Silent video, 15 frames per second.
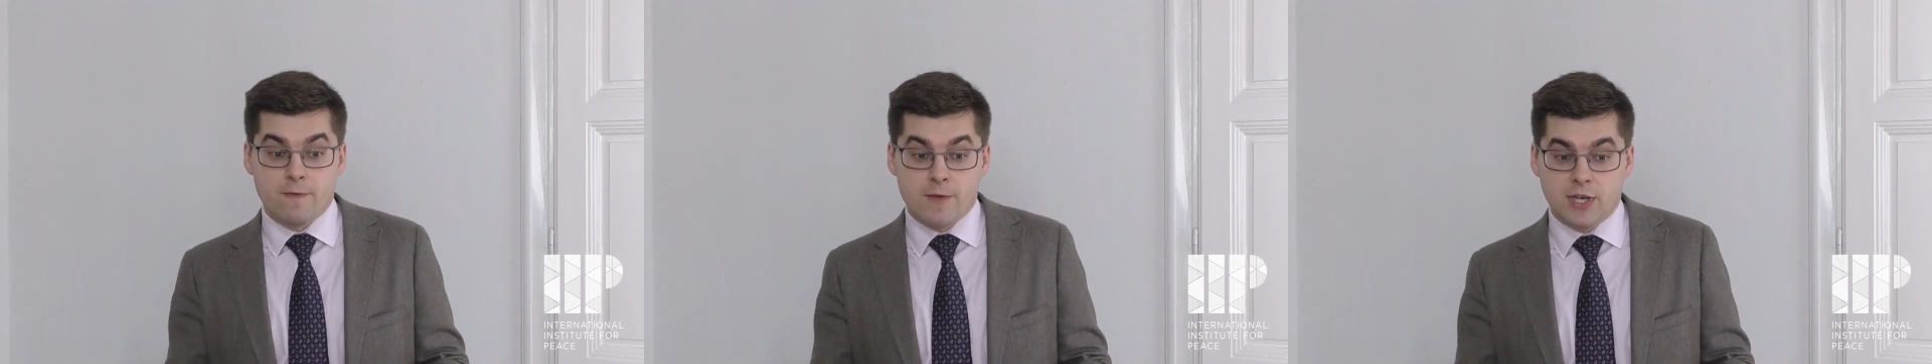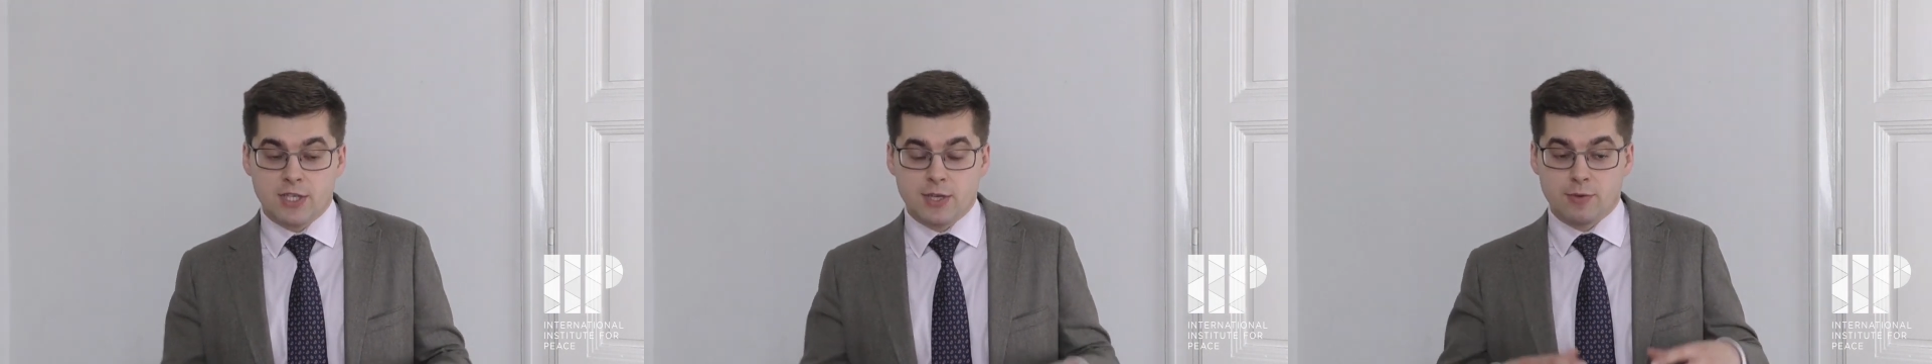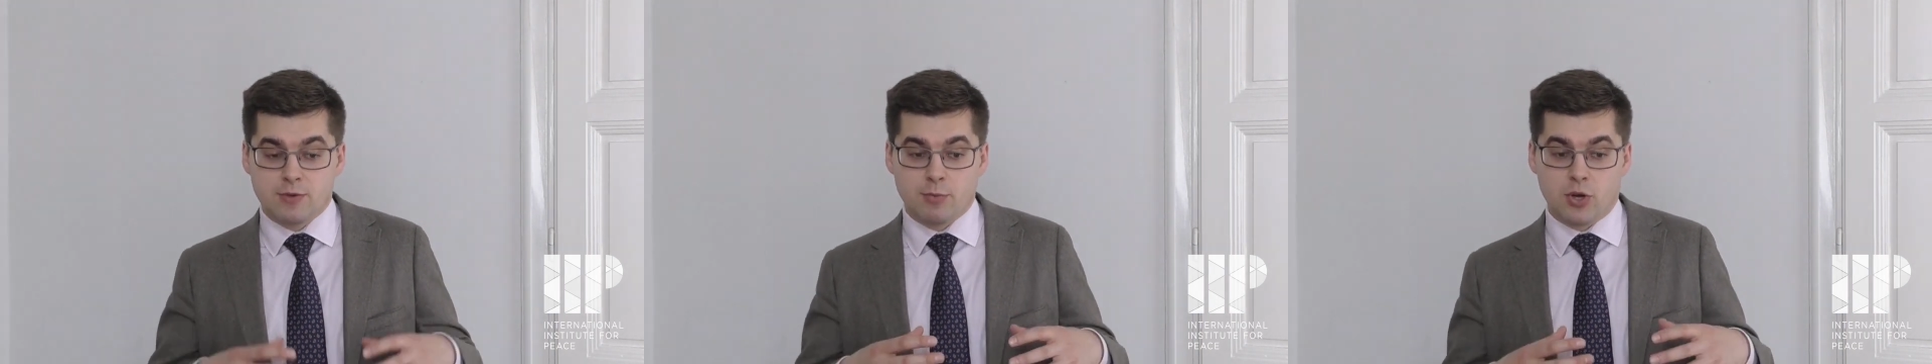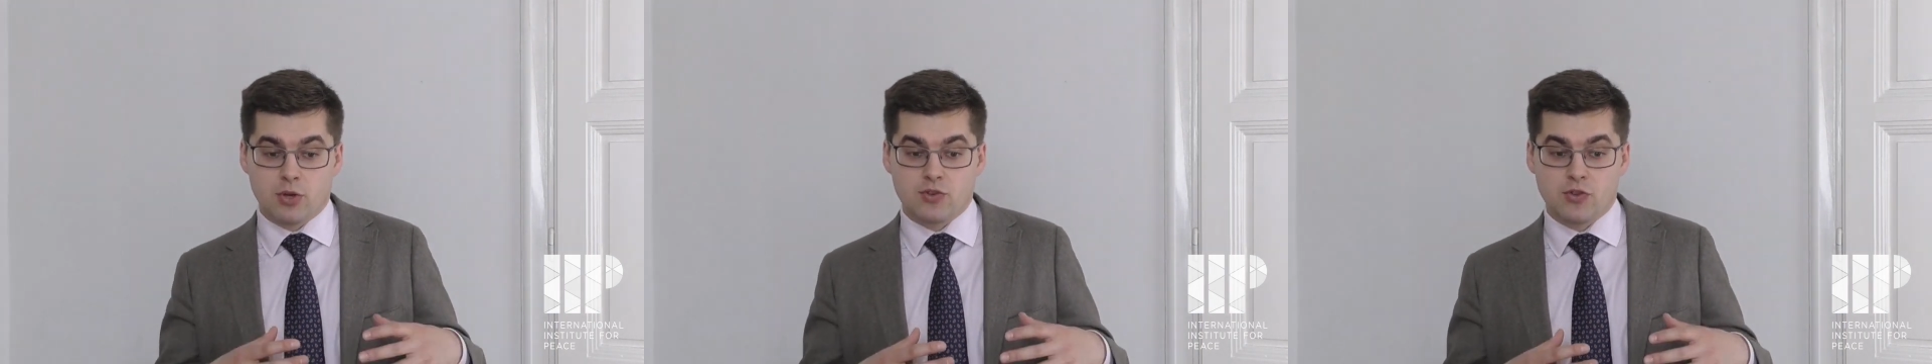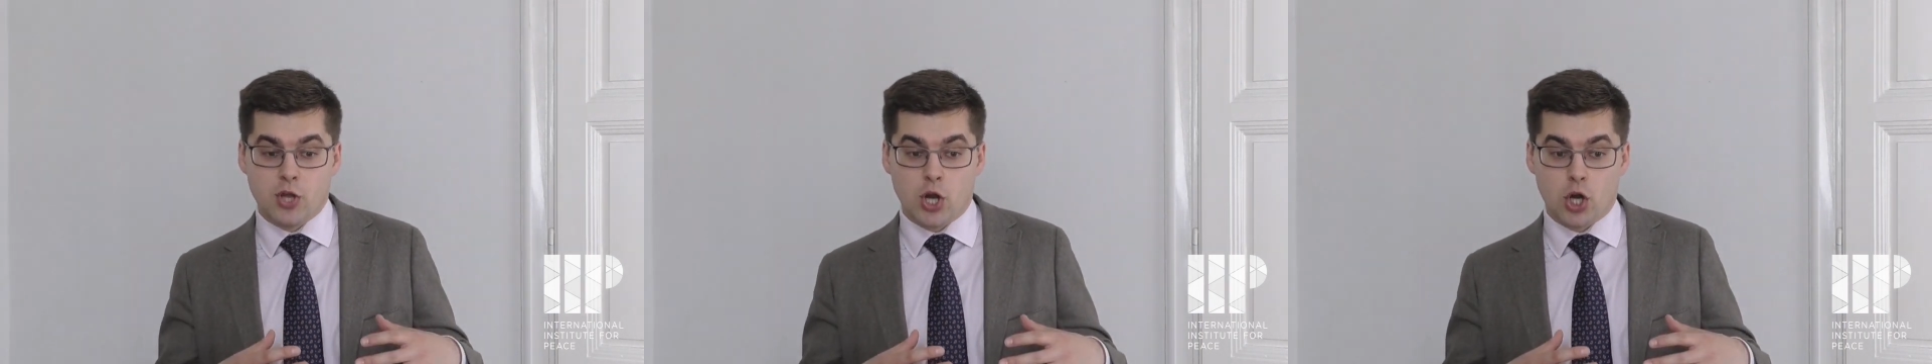the victims
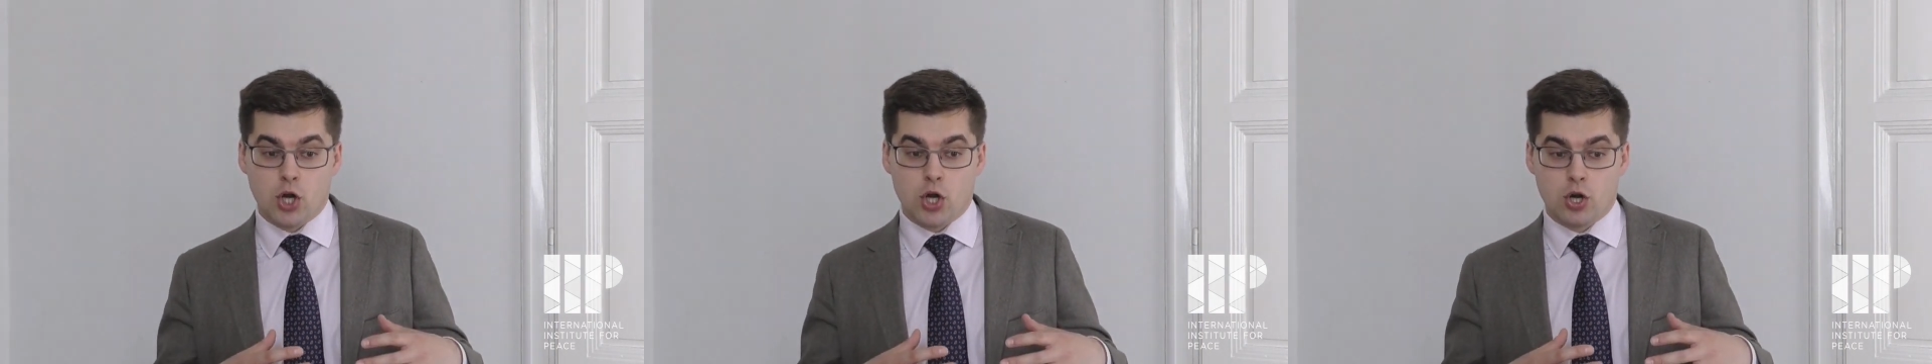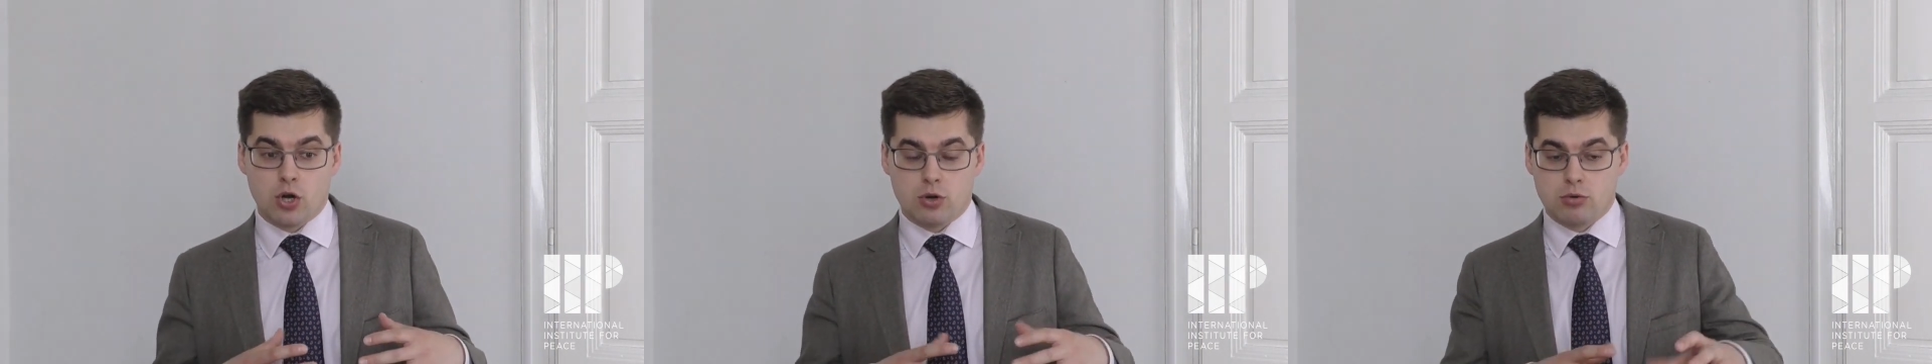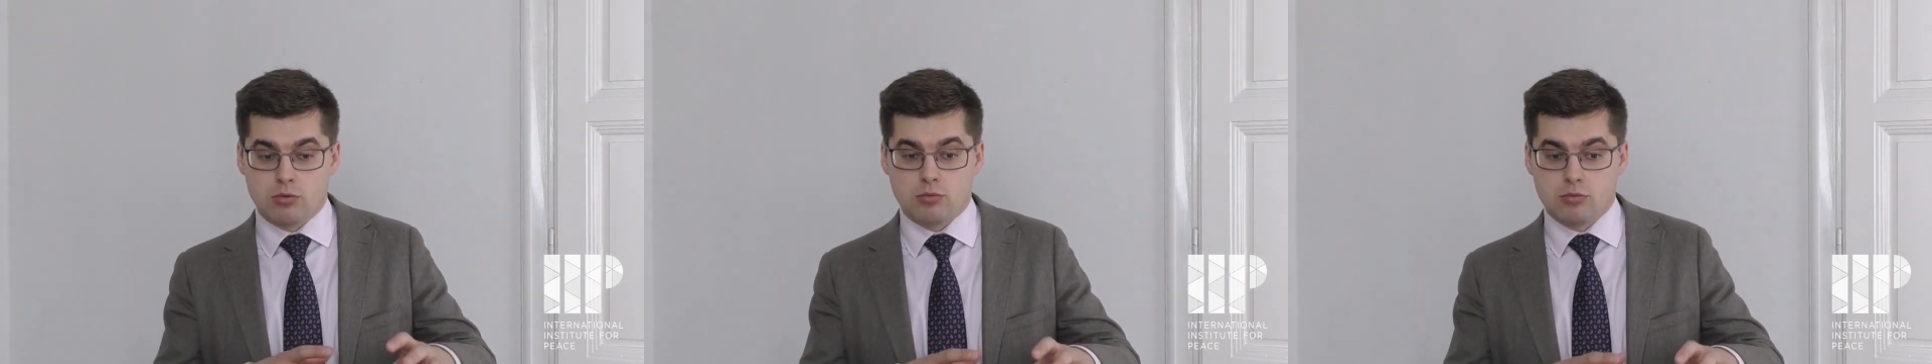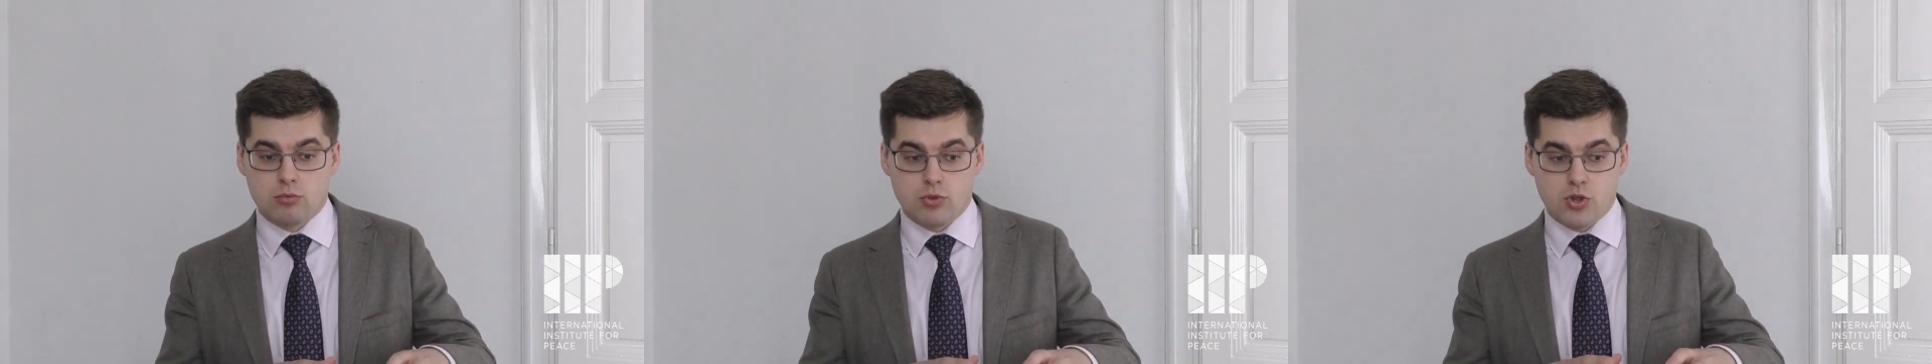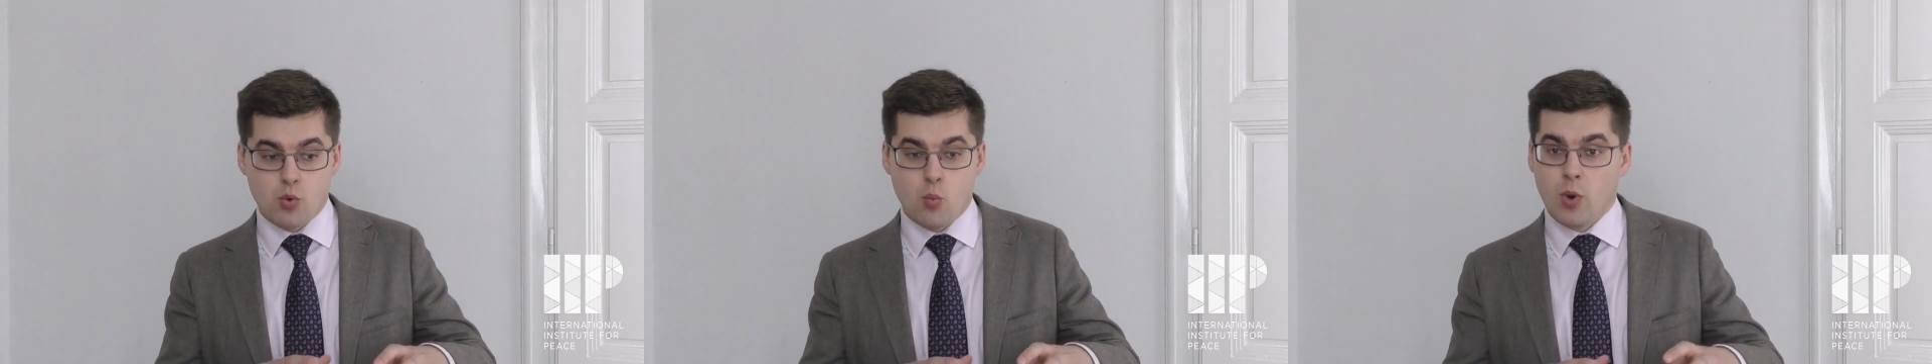because they are
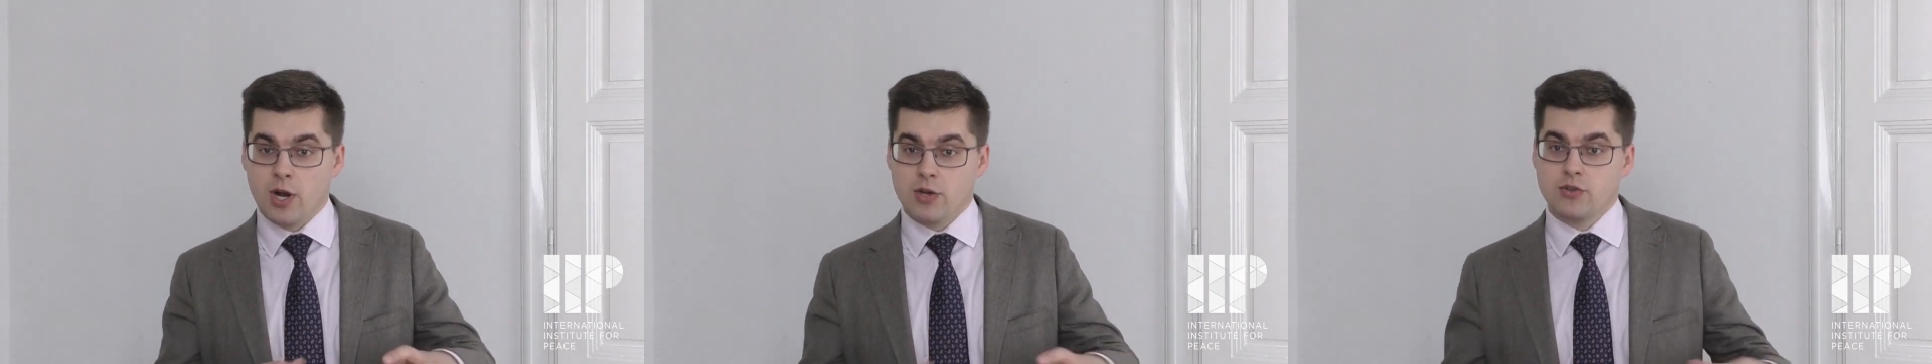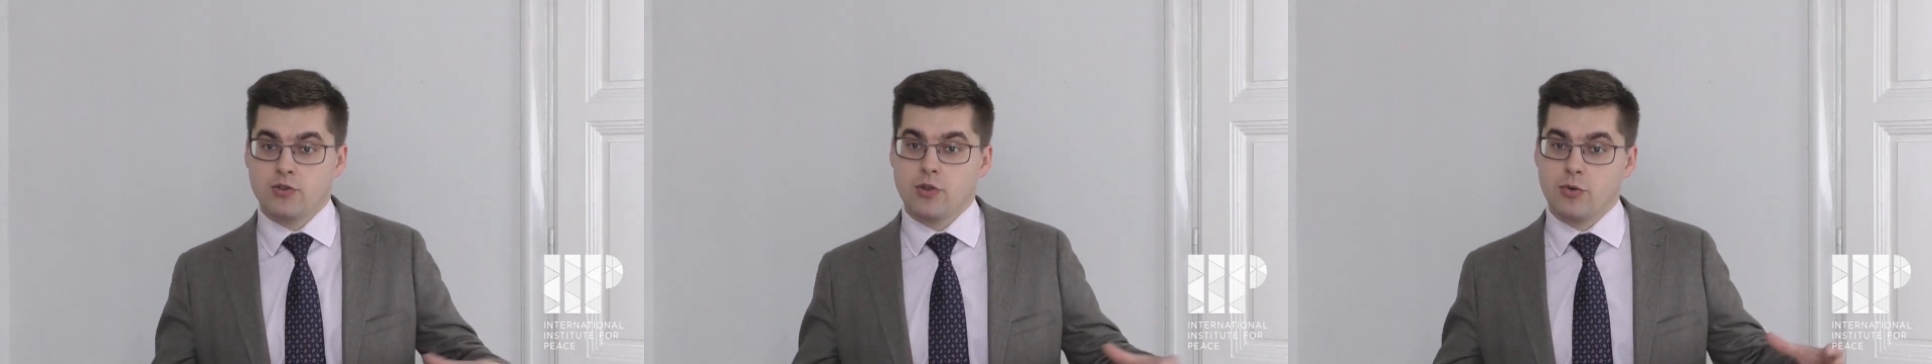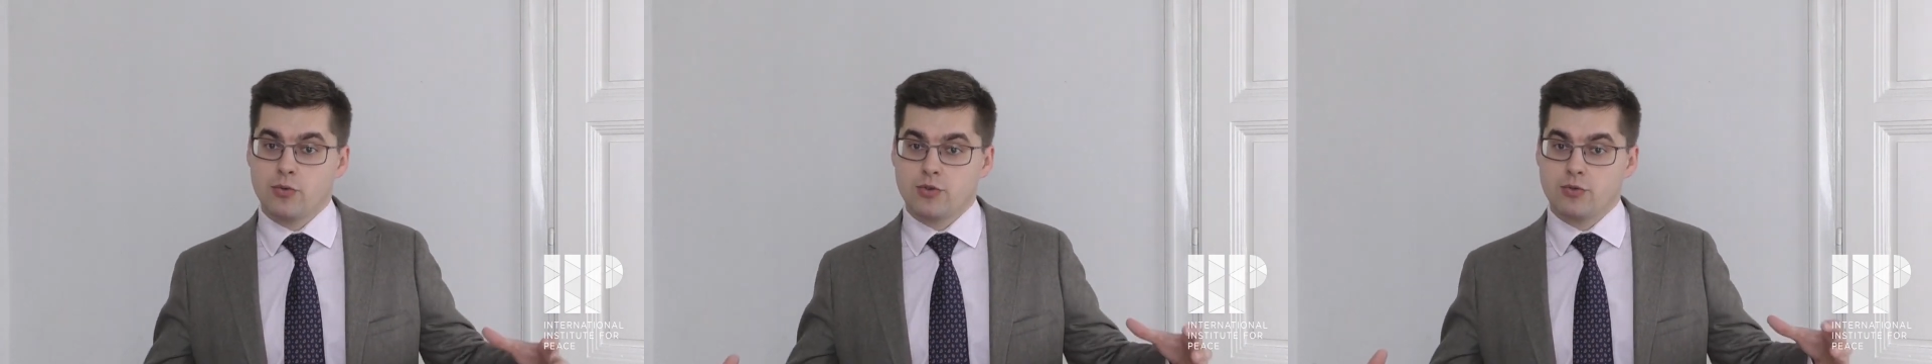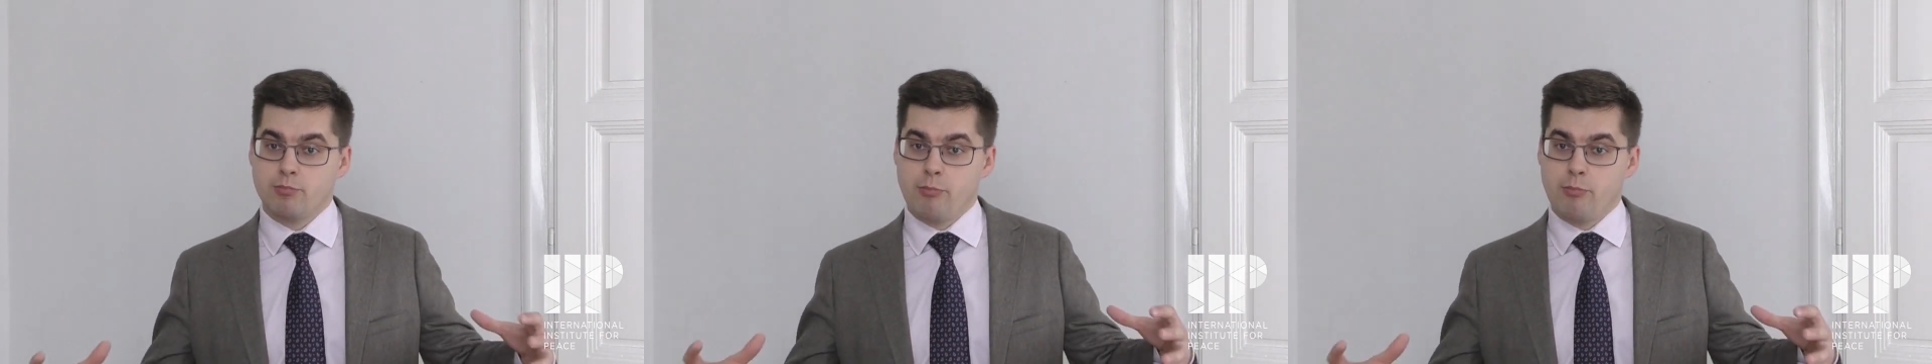the ones those